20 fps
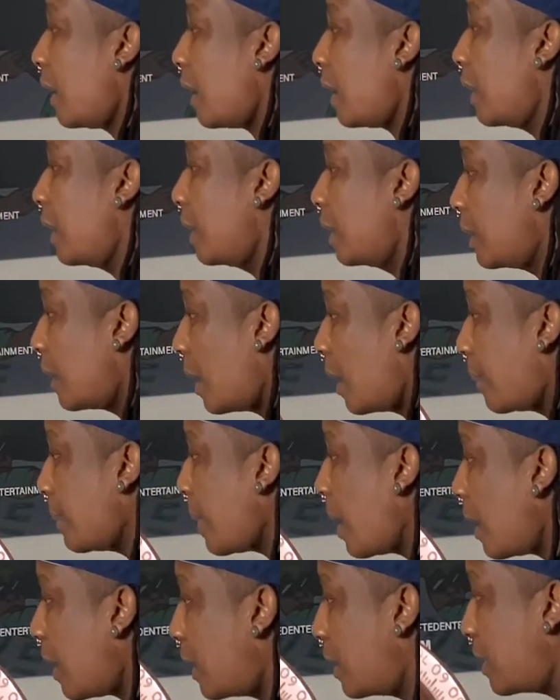and
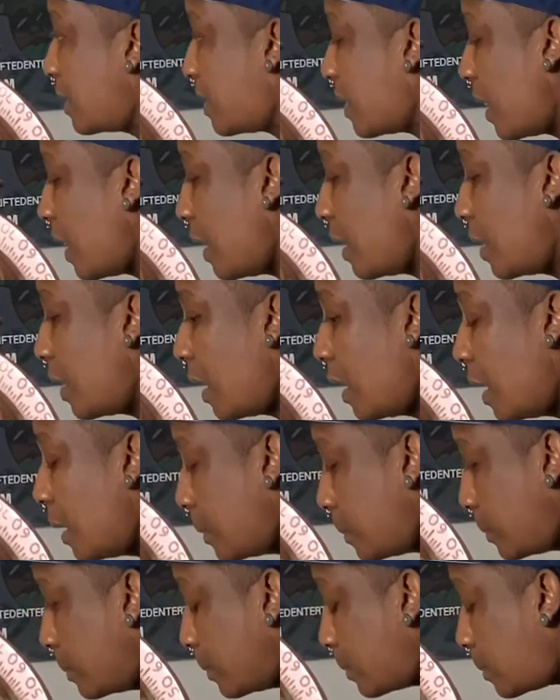I'm not going to say
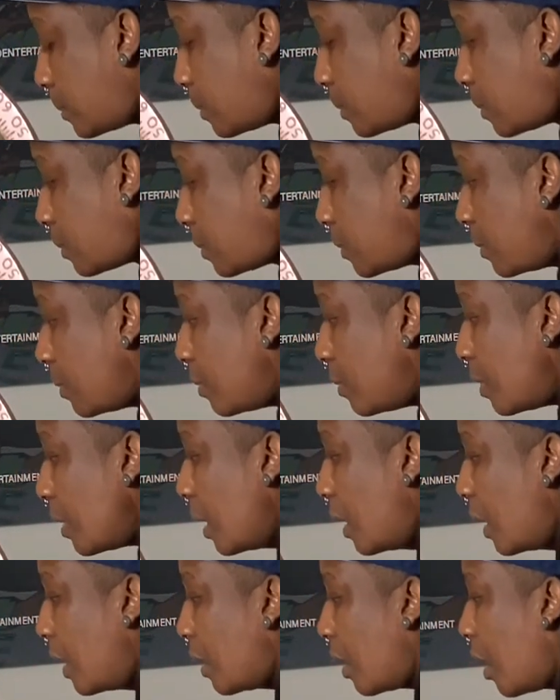that
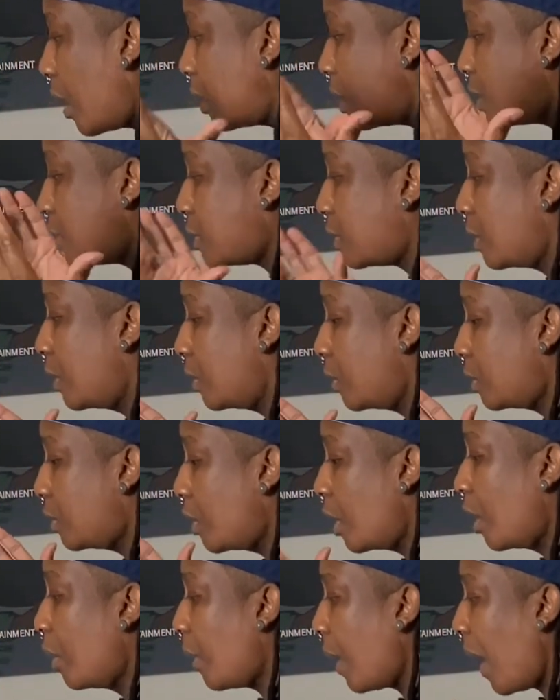an artist should
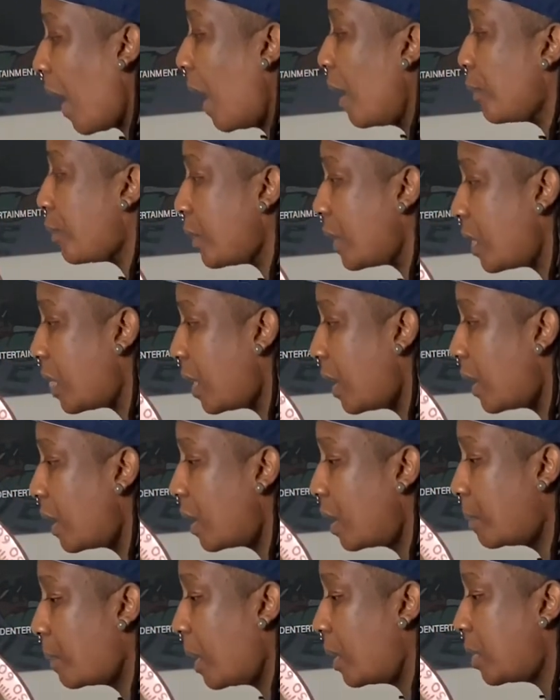know
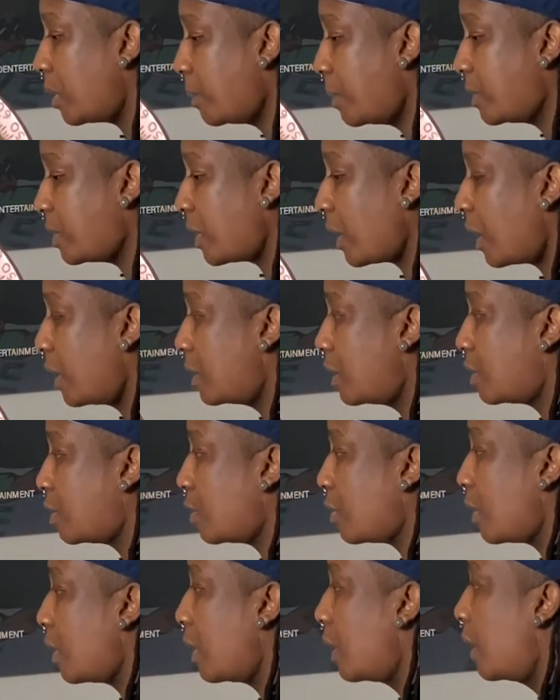everything about the music
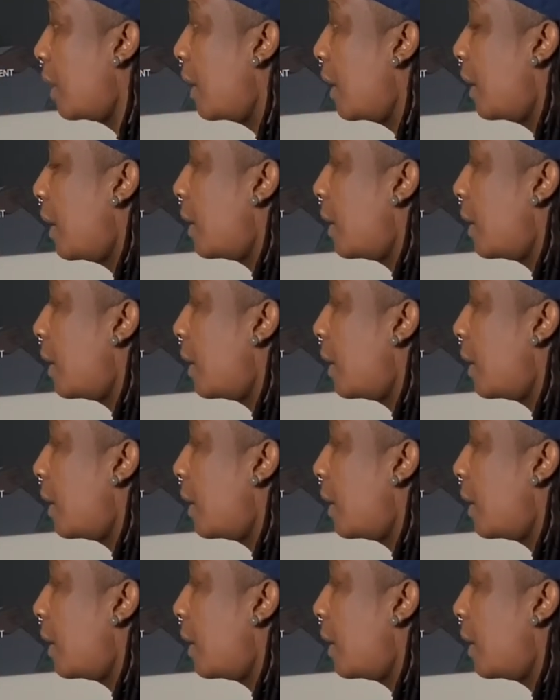industry,